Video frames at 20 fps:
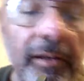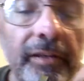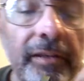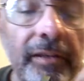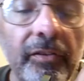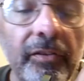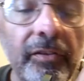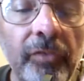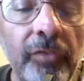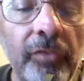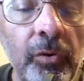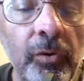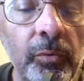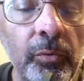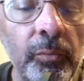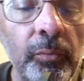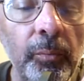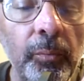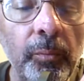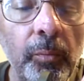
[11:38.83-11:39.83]

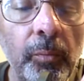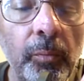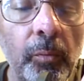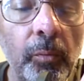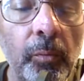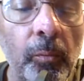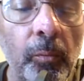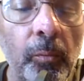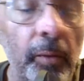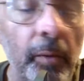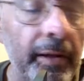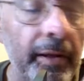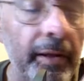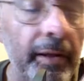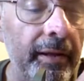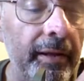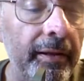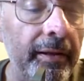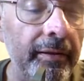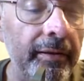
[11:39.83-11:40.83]
So
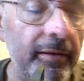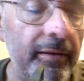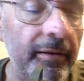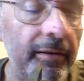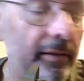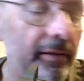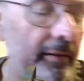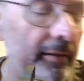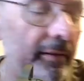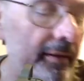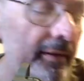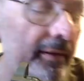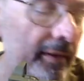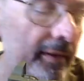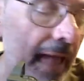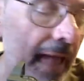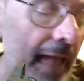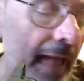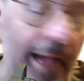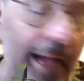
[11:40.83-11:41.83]
when the
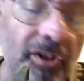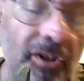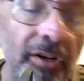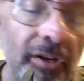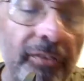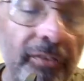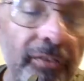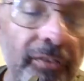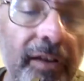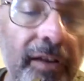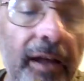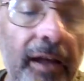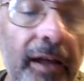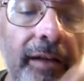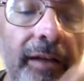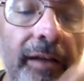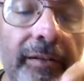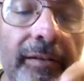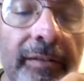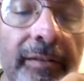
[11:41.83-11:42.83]
action is
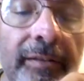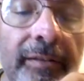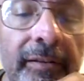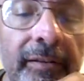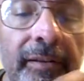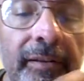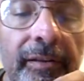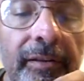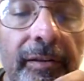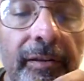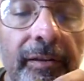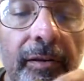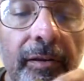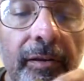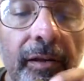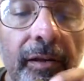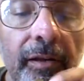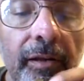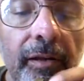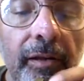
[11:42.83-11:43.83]
cocked,
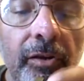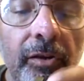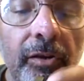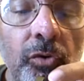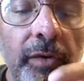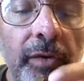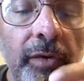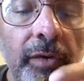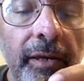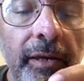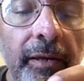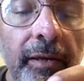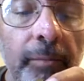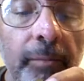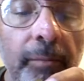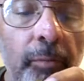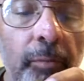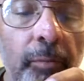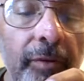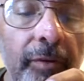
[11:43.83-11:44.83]
you can
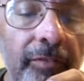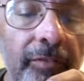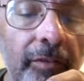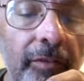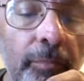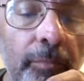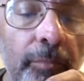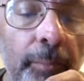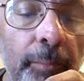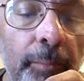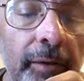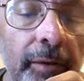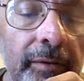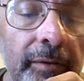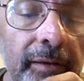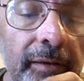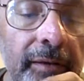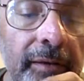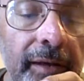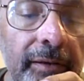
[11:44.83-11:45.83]
press this
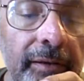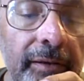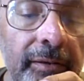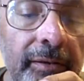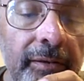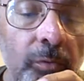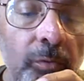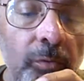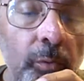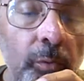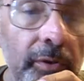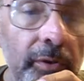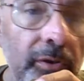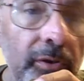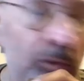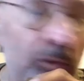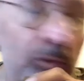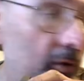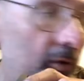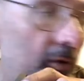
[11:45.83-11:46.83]
button and it
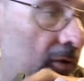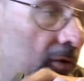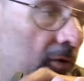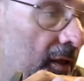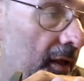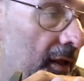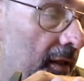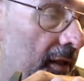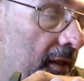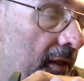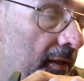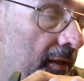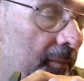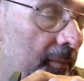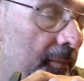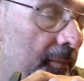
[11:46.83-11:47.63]
will